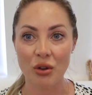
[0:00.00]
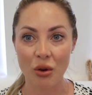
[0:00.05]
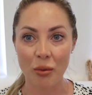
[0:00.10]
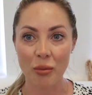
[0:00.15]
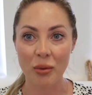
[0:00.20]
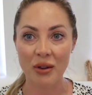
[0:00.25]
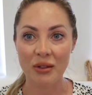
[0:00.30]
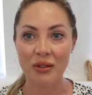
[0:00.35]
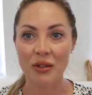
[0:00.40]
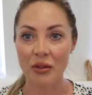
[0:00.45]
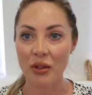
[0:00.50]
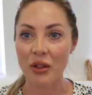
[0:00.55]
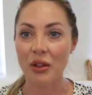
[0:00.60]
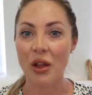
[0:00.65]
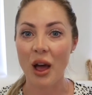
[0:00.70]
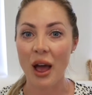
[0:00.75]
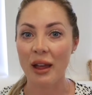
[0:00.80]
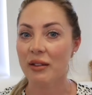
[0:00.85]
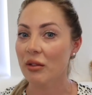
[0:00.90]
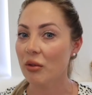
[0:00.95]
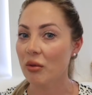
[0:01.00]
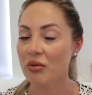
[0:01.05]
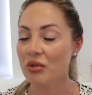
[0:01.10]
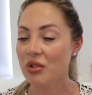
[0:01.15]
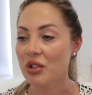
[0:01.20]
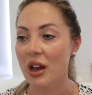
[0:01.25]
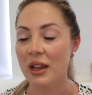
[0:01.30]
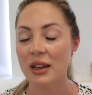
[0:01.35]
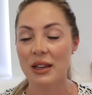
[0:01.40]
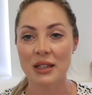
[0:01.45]
because the lights are all
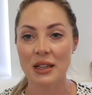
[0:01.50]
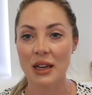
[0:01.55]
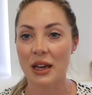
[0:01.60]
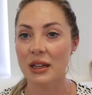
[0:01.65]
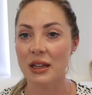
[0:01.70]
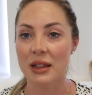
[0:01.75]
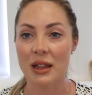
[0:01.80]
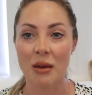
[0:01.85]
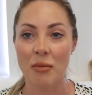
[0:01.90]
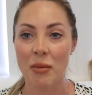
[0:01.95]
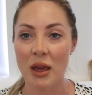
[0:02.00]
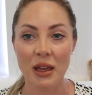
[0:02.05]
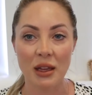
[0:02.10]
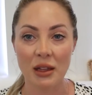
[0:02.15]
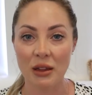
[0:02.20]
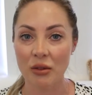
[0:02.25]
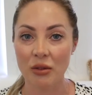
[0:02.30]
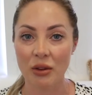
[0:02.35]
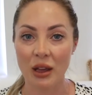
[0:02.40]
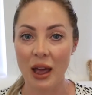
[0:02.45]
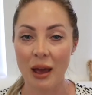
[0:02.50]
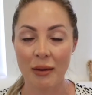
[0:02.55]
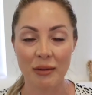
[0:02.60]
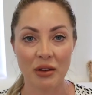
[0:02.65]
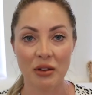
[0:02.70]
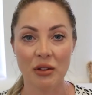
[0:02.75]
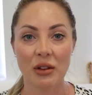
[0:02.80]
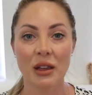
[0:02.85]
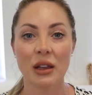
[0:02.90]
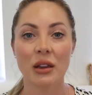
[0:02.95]
shining down and they make it look
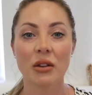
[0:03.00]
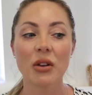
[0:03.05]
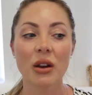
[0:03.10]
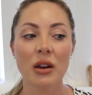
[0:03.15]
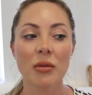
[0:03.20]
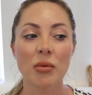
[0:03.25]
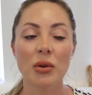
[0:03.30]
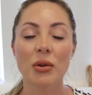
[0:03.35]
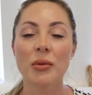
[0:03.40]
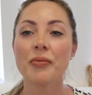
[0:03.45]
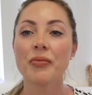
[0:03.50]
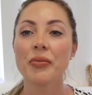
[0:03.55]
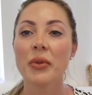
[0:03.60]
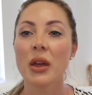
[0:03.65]
absolutely incredible.